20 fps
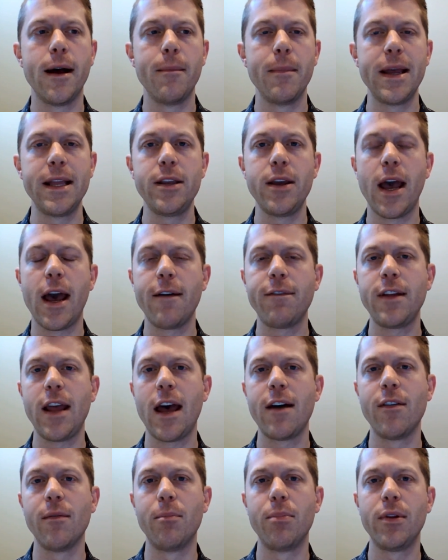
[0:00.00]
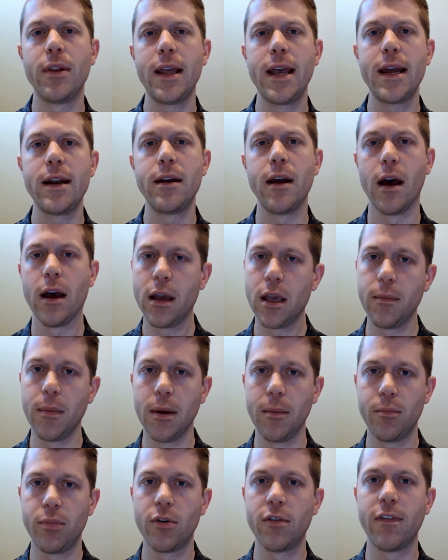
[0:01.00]
and you have to have a plan
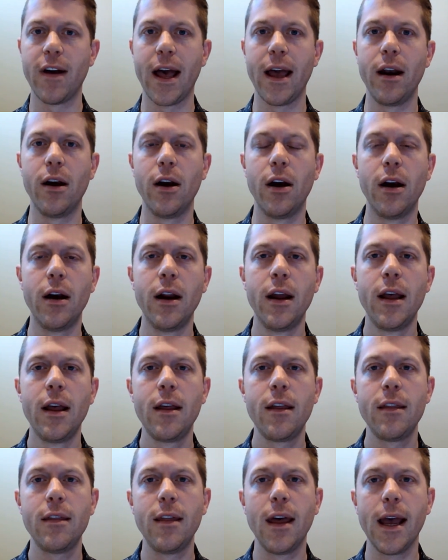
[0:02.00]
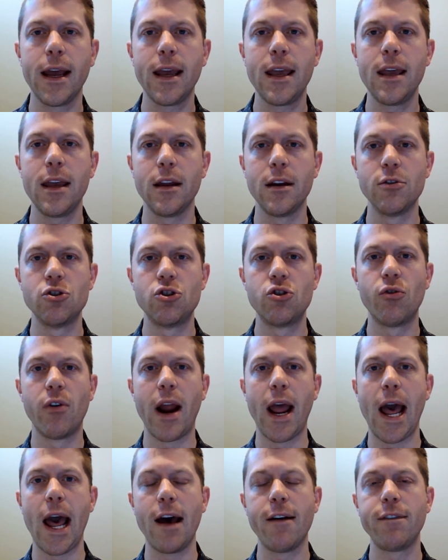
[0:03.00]
document provider that can
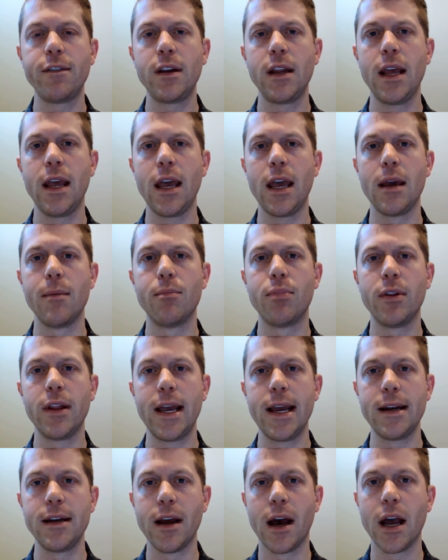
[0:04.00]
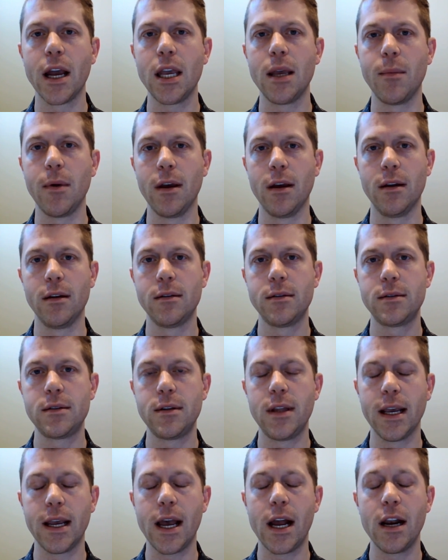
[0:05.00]
draft a plan document
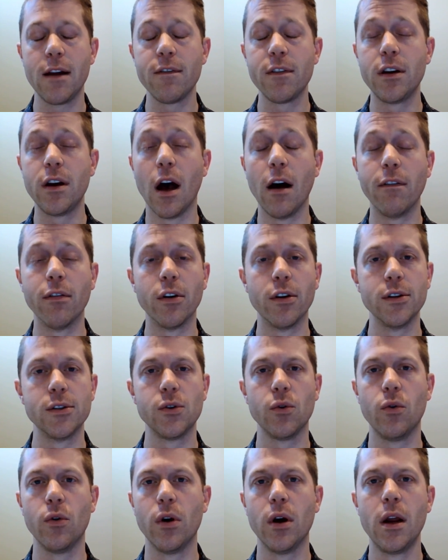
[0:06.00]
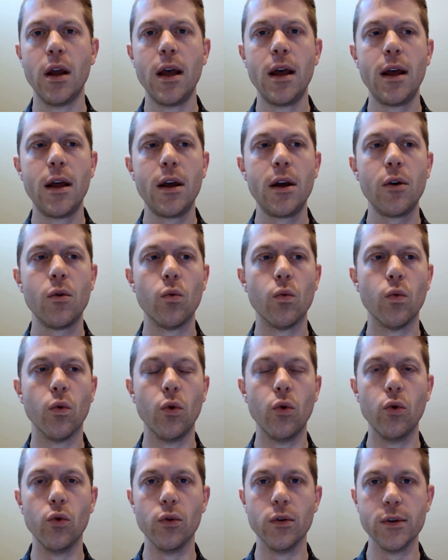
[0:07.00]
that kind of governs or
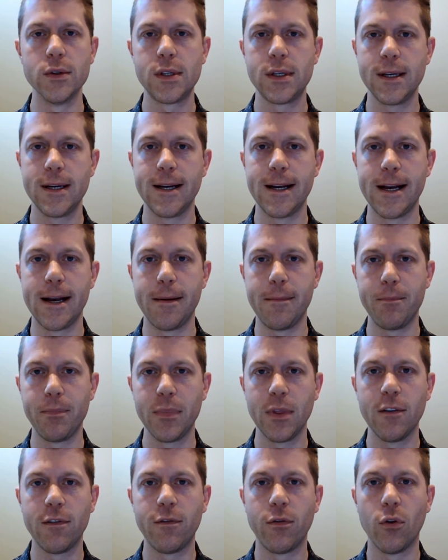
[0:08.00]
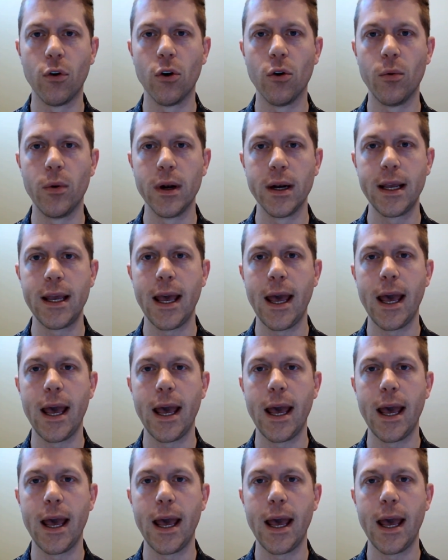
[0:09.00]
rules the 401k,